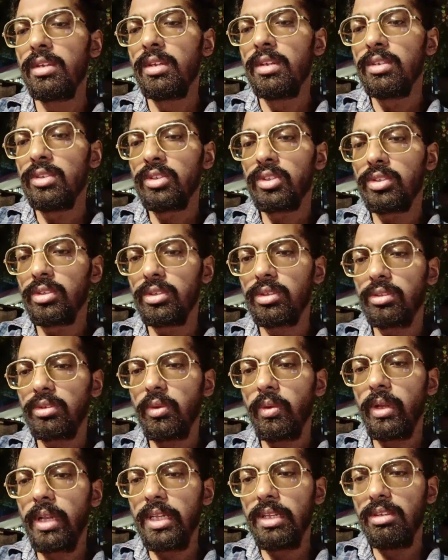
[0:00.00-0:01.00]
So
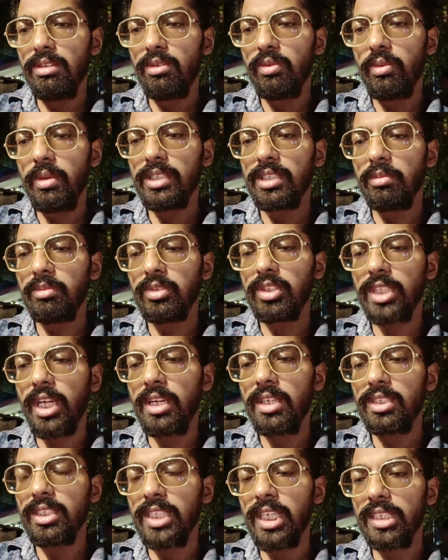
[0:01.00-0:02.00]
quickly doing some shiny
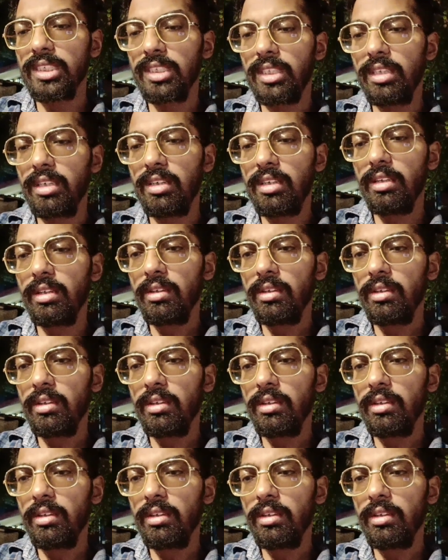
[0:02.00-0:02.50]
checks here,